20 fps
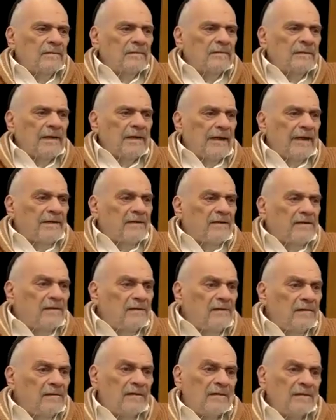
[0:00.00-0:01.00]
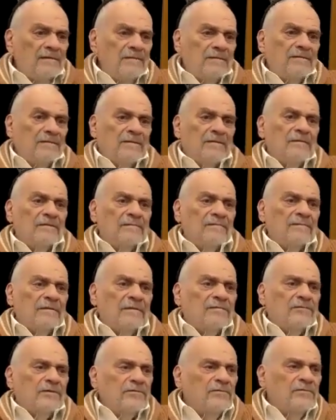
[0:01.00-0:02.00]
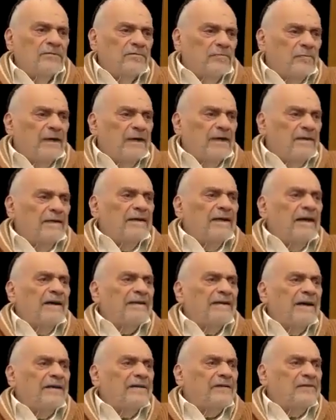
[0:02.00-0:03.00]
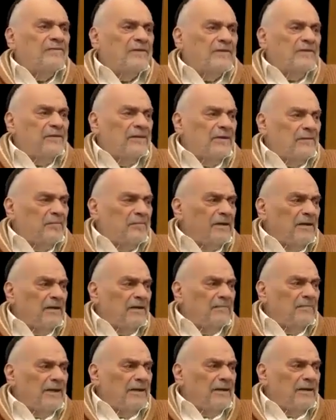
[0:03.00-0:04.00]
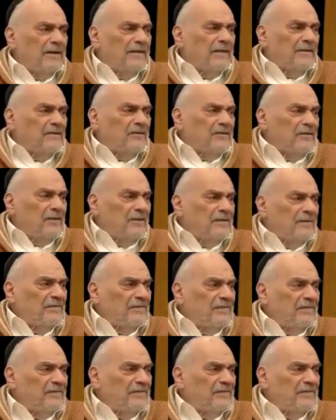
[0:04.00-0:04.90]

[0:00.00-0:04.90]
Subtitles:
cattle, so the Jews made a god out of it that became Begel Azov.